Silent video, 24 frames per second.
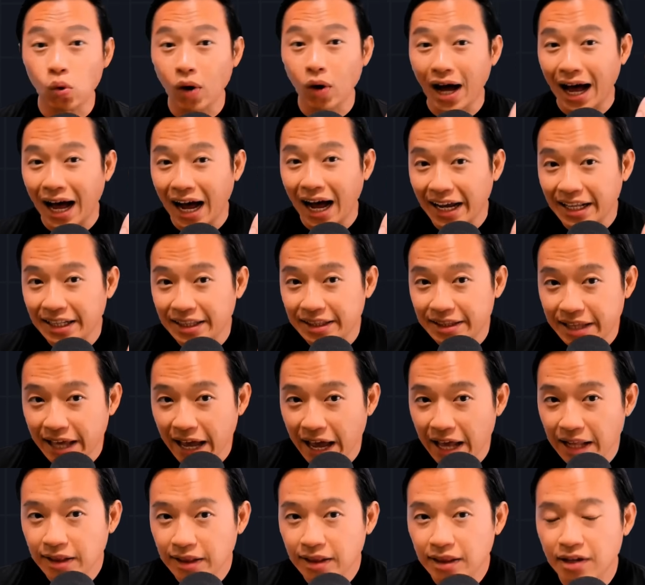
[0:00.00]
to
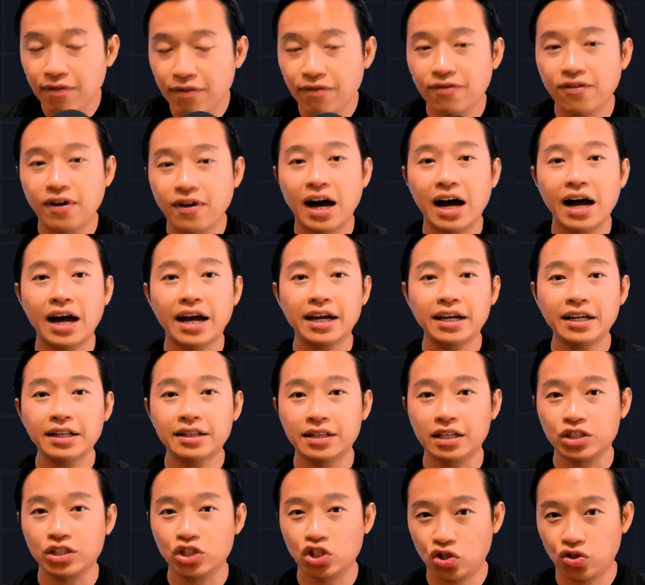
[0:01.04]
identify
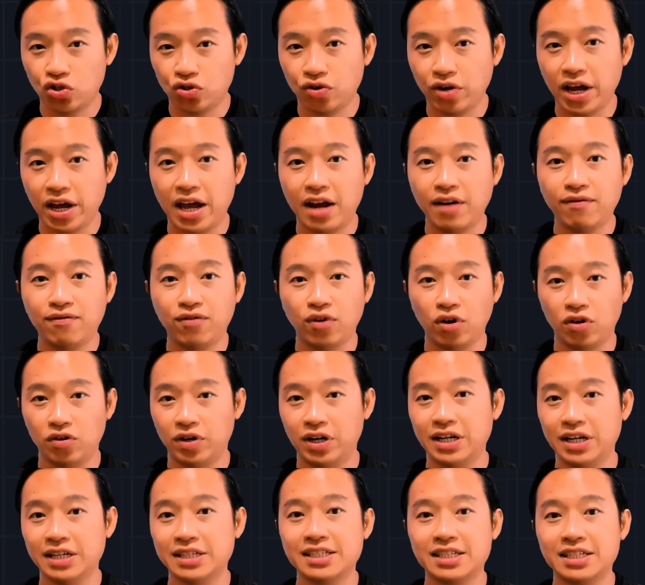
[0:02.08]
the trend
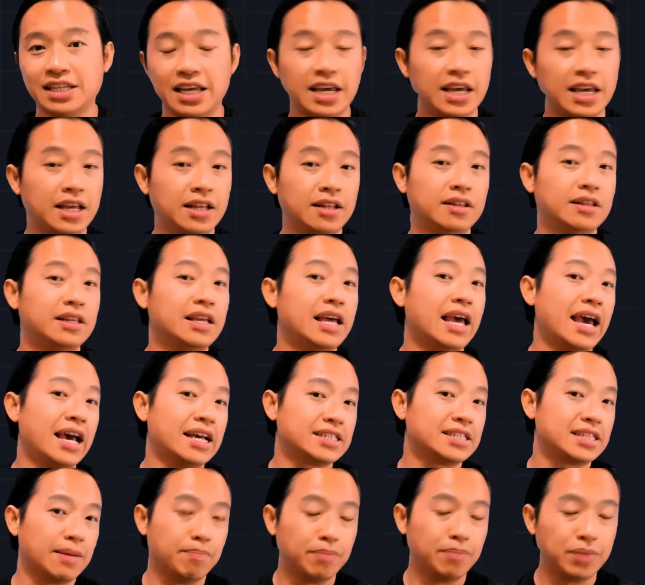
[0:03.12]
for us in the
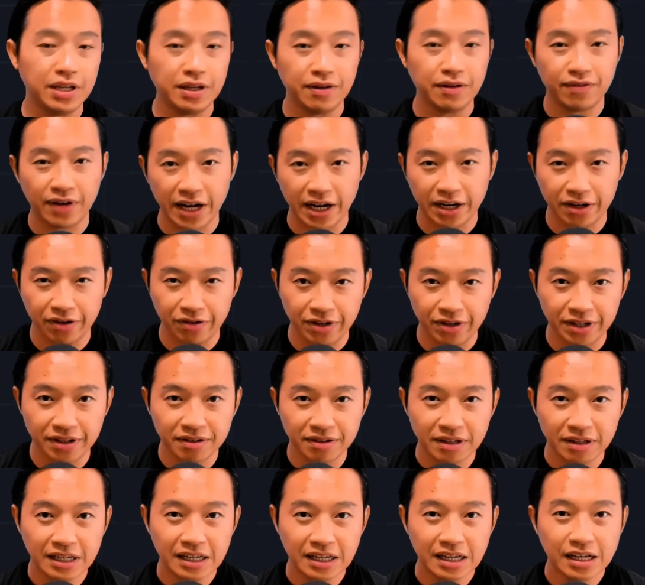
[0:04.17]
S&P 500.